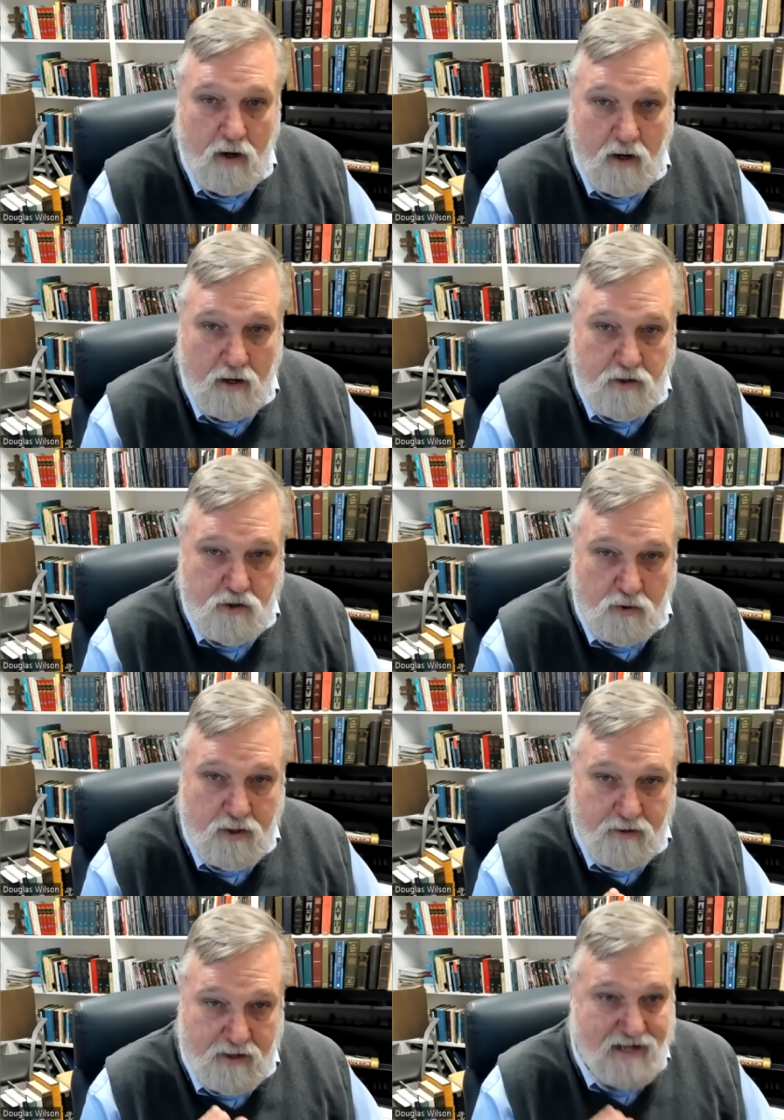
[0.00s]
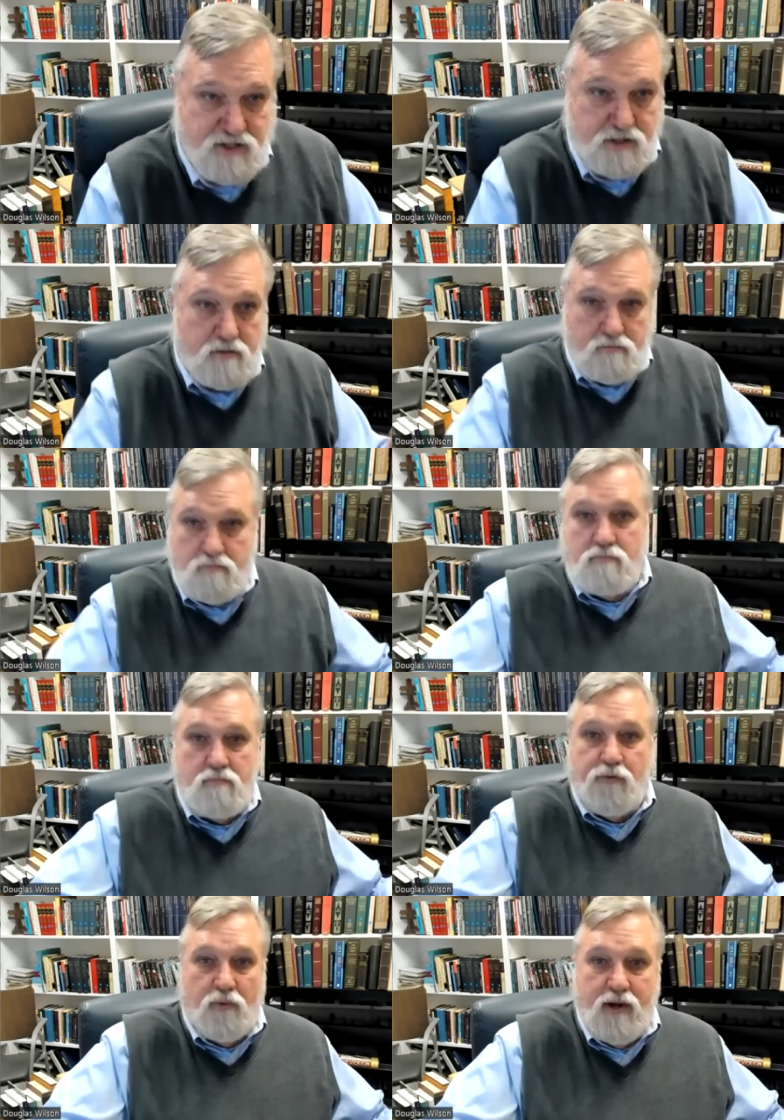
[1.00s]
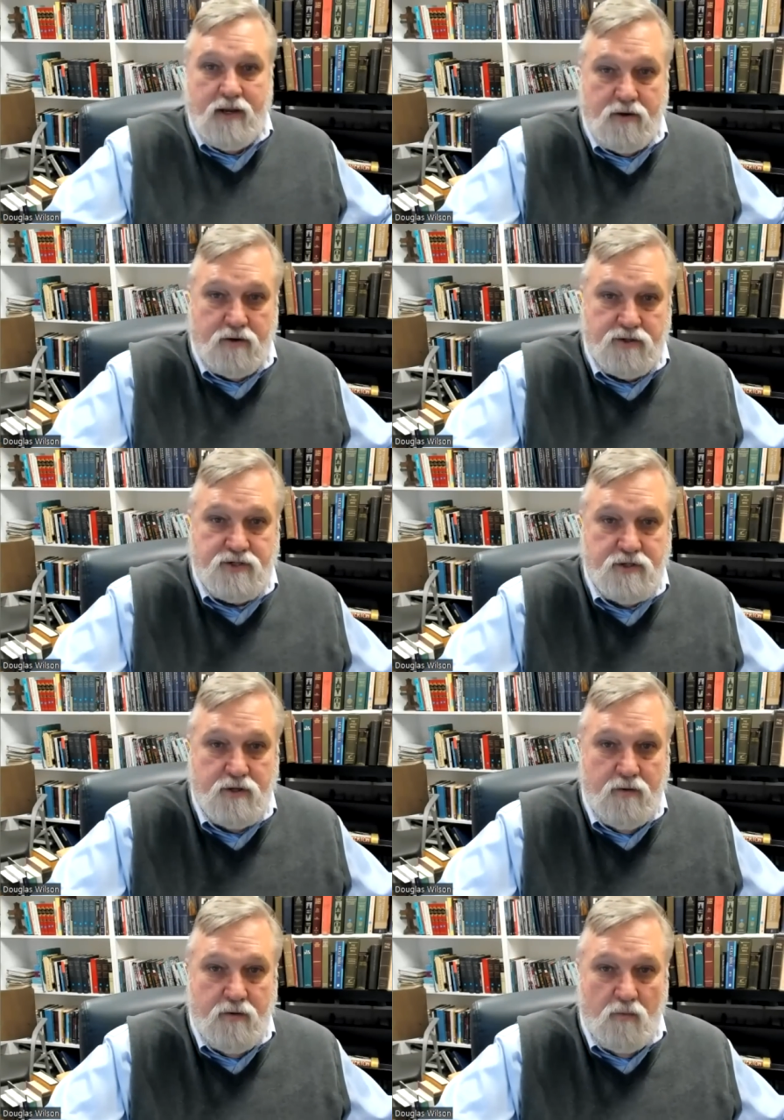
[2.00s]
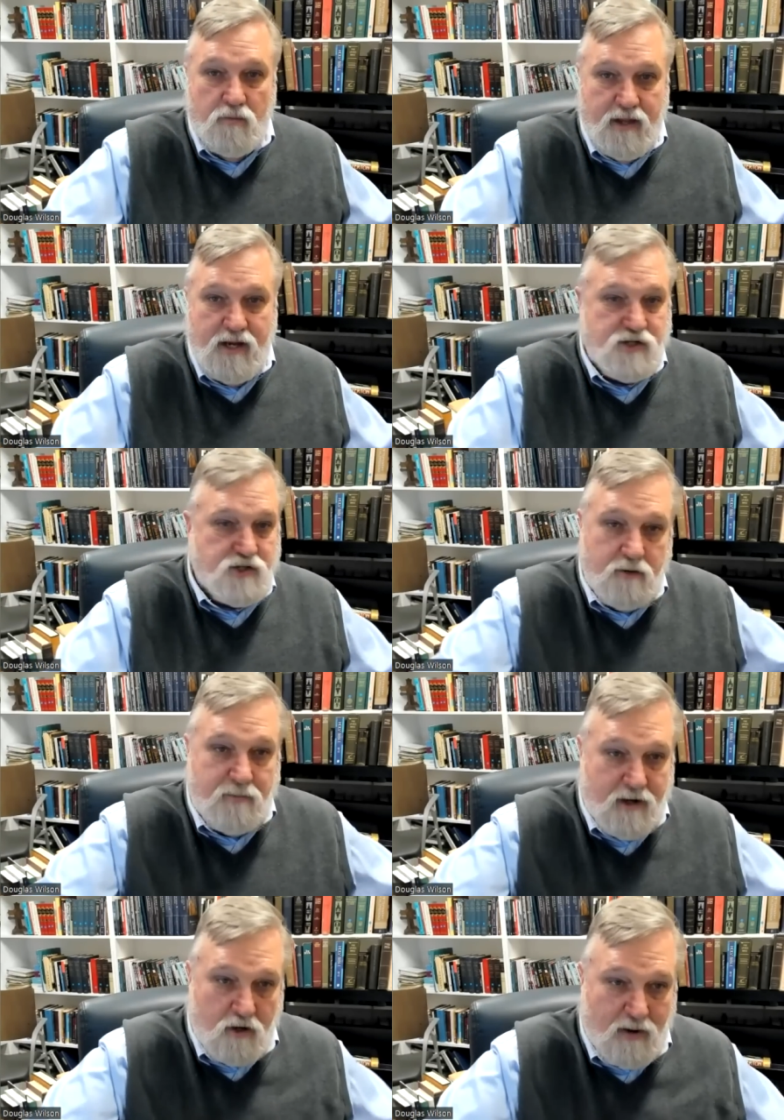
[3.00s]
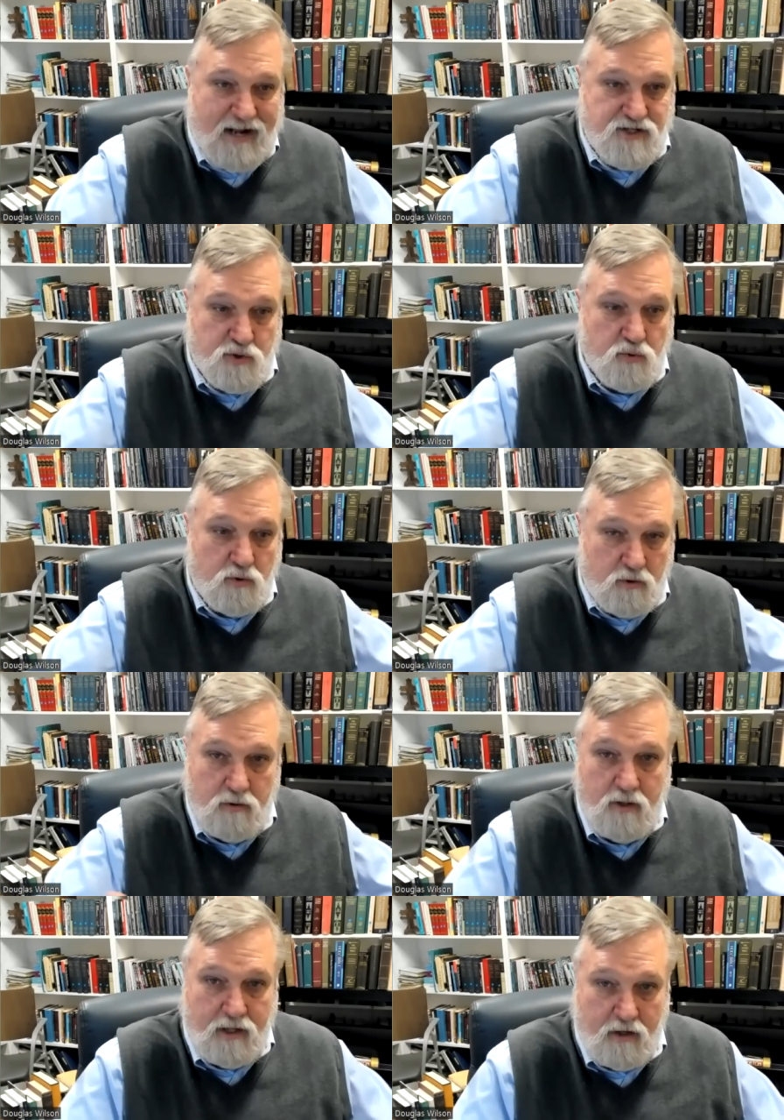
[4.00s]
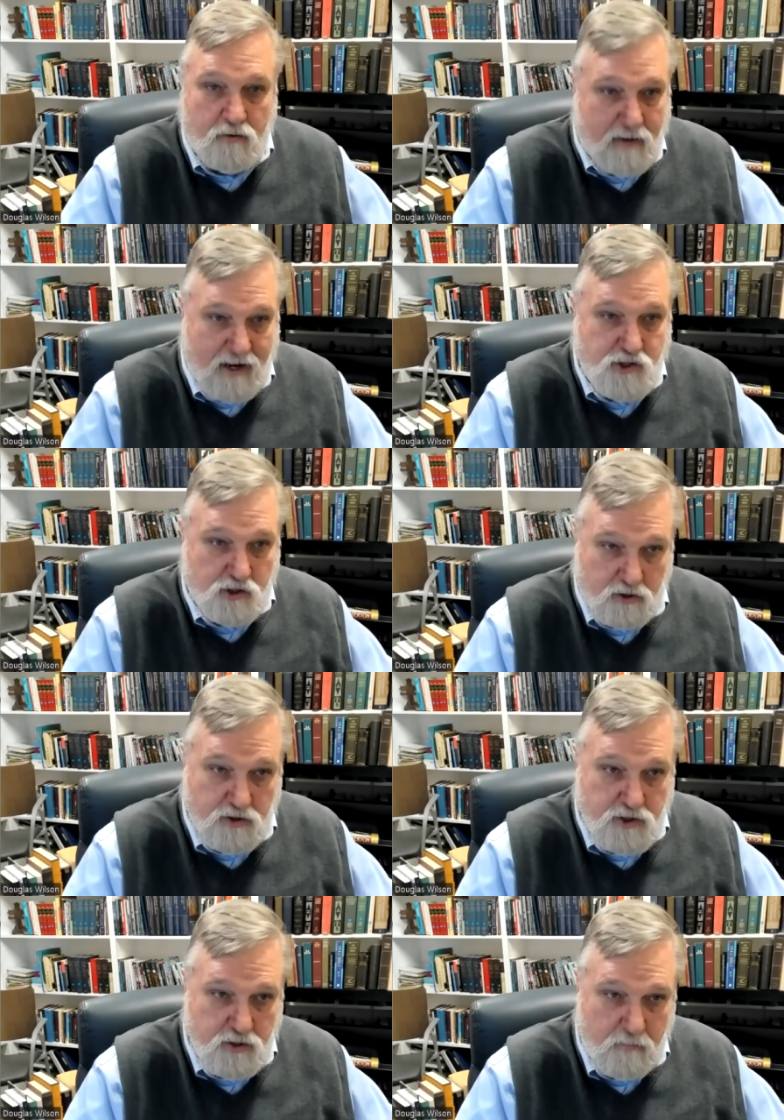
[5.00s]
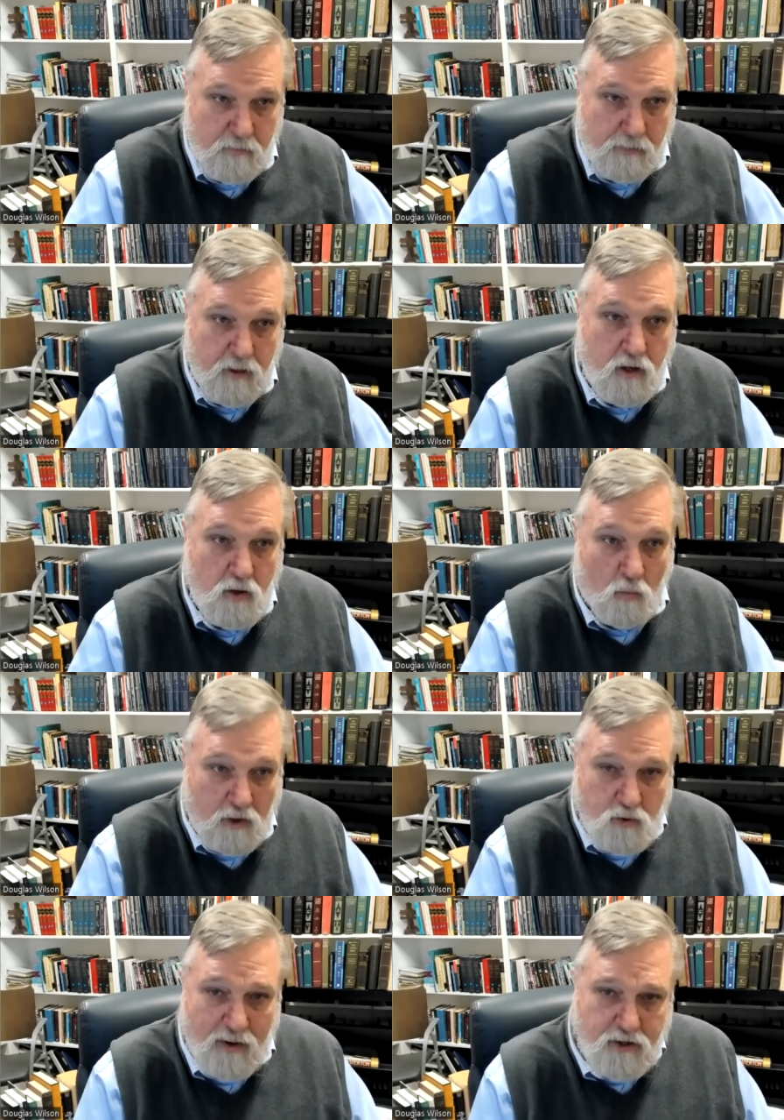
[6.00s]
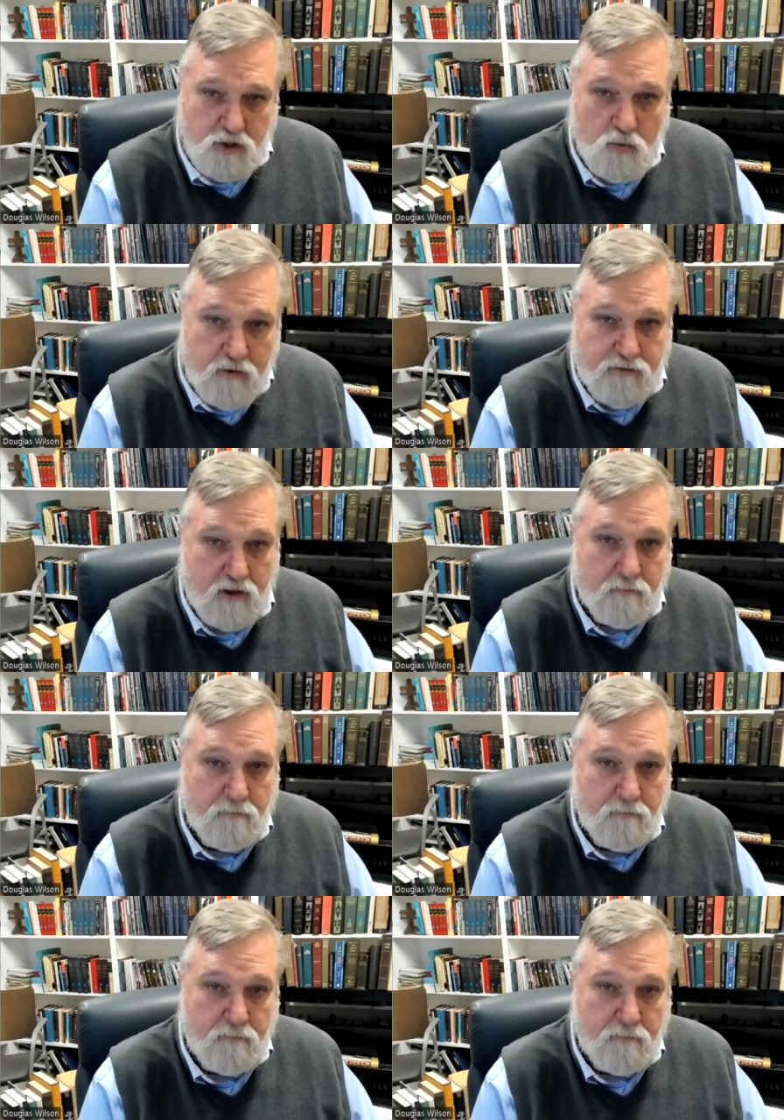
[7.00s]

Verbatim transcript: uh, during the next three years that he's going to be in grad school here in my church. What do I do with him?